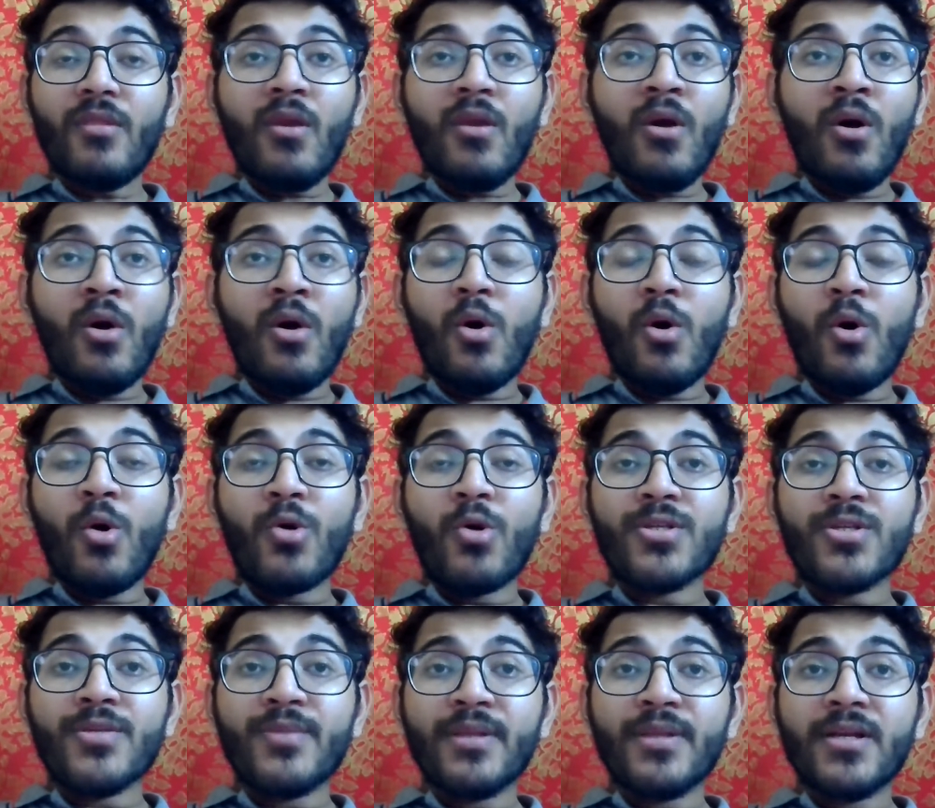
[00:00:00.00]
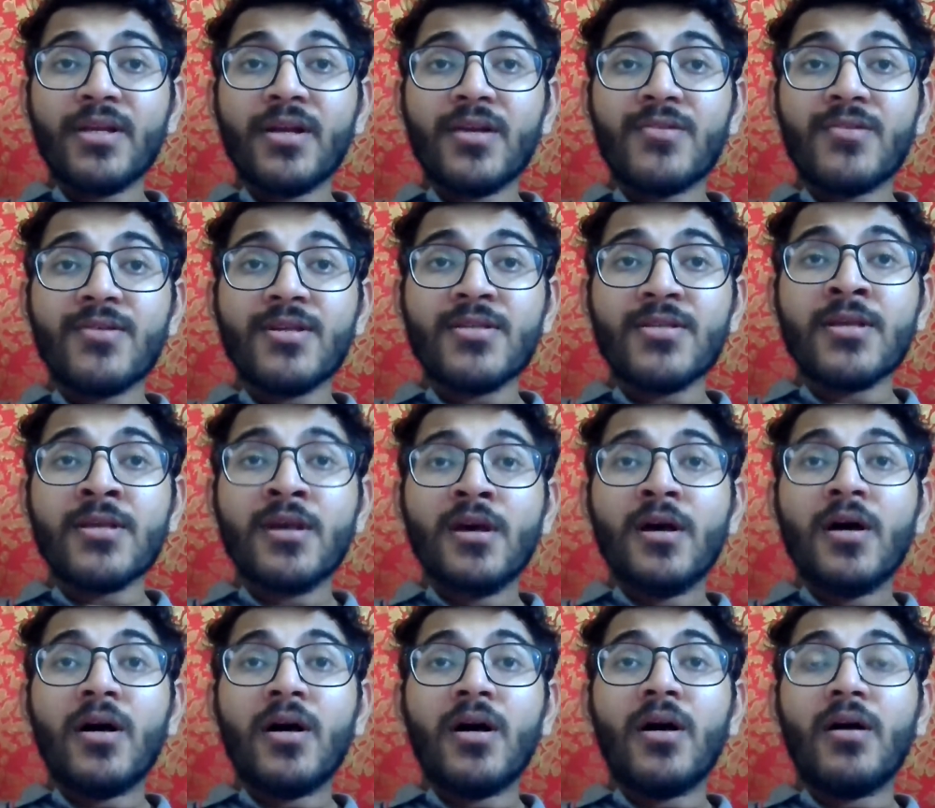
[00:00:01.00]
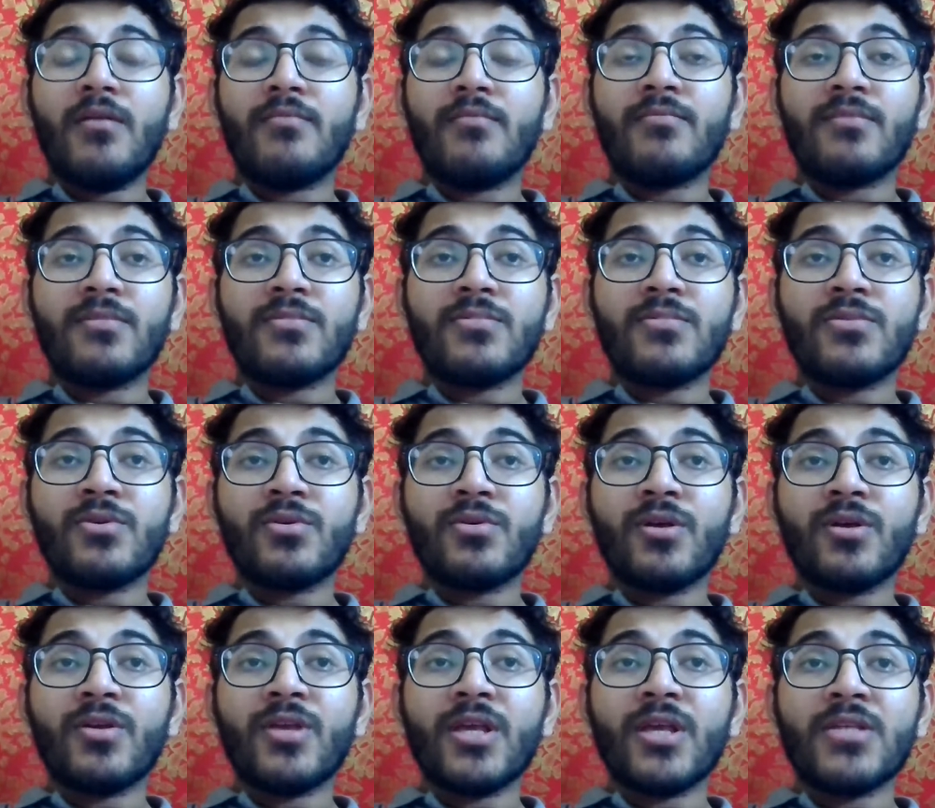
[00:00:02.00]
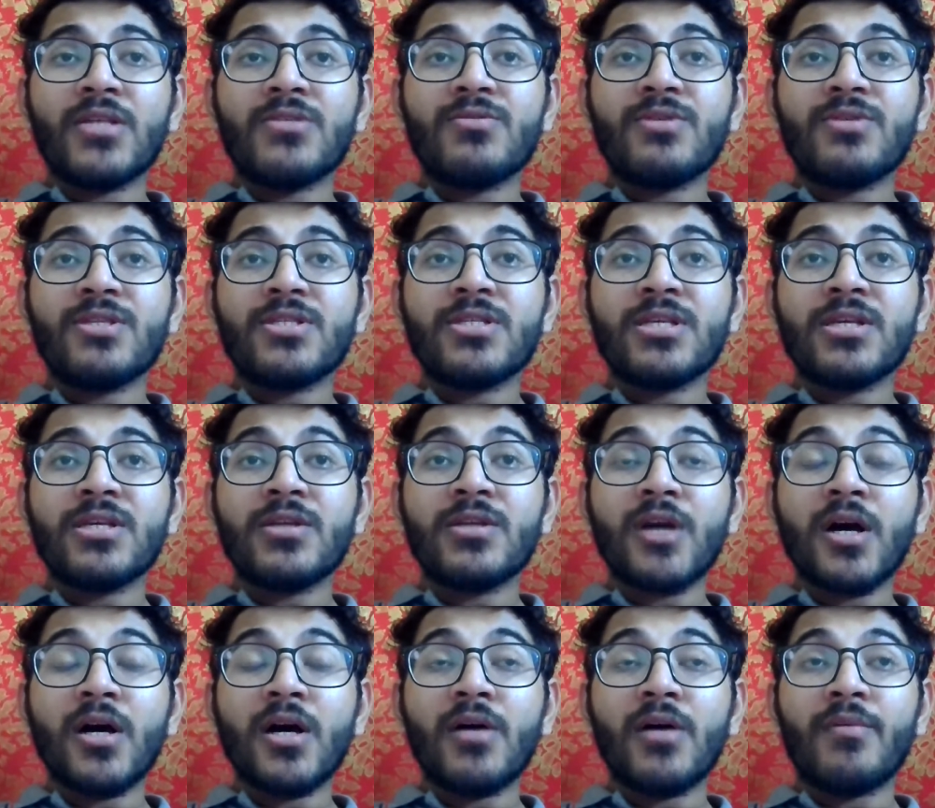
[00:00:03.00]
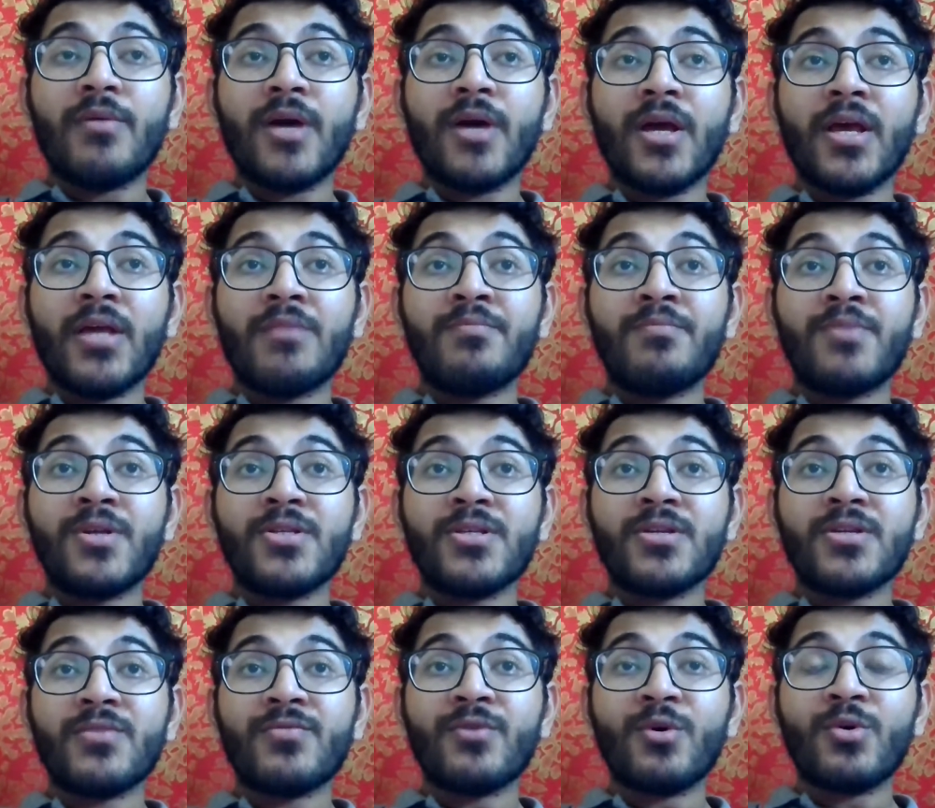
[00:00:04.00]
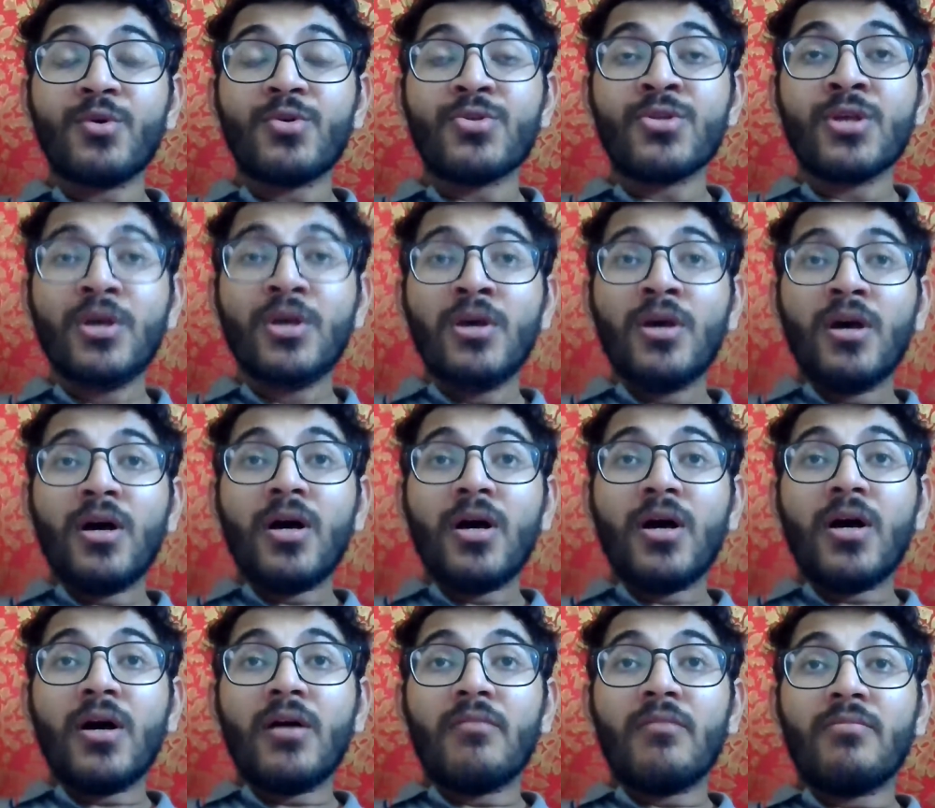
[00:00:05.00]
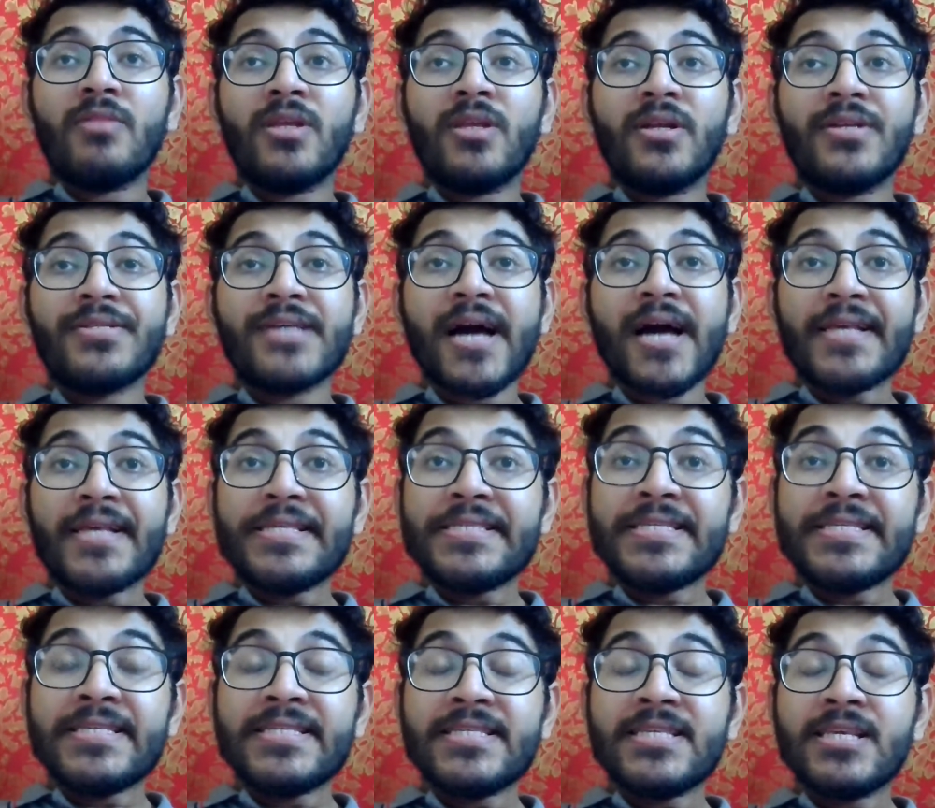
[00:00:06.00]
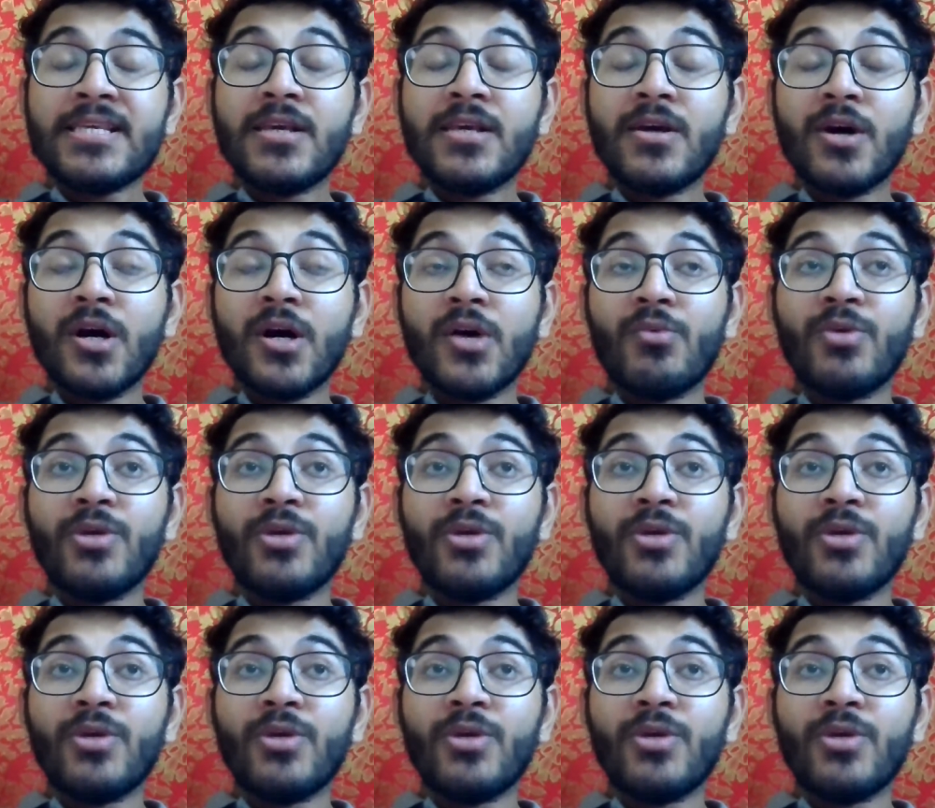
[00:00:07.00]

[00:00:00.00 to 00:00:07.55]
or some other countries. So as you can see, at present, of course, there is ICC.